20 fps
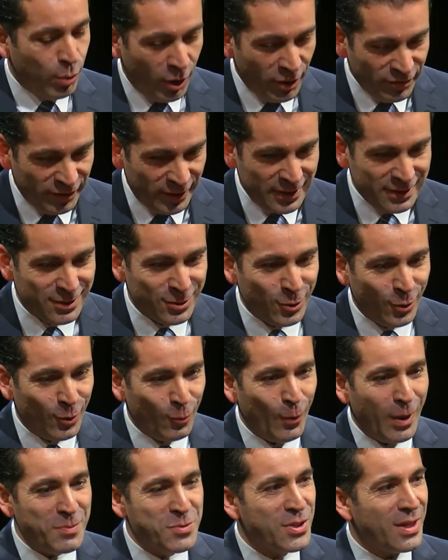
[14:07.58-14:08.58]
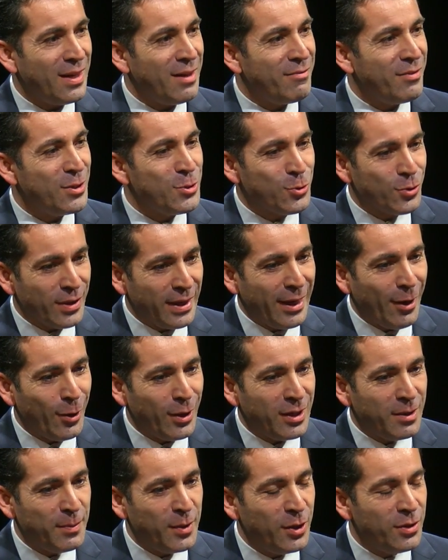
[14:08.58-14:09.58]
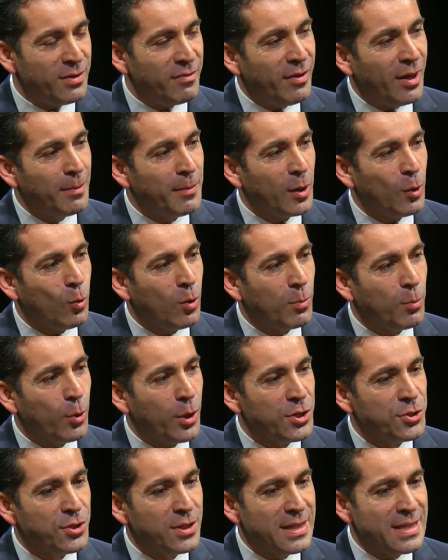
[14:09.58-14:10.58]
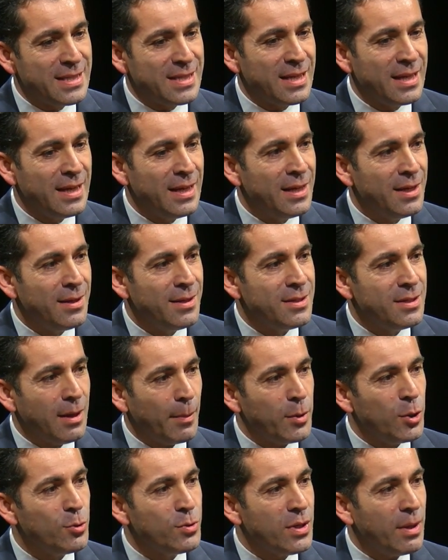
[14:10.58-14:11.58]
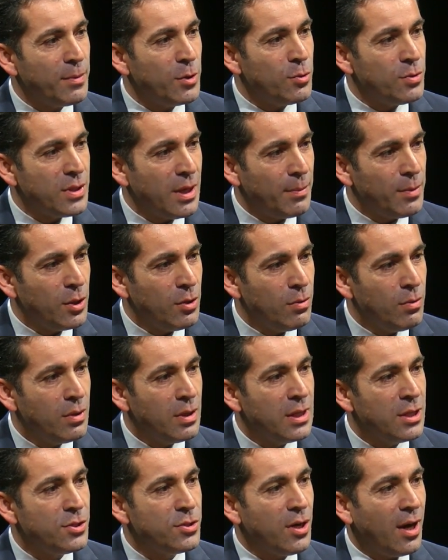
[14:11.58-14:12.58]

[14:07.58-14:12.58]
Perfect. So the website of Ventura County Community Development Corporation is www.vccdc.org.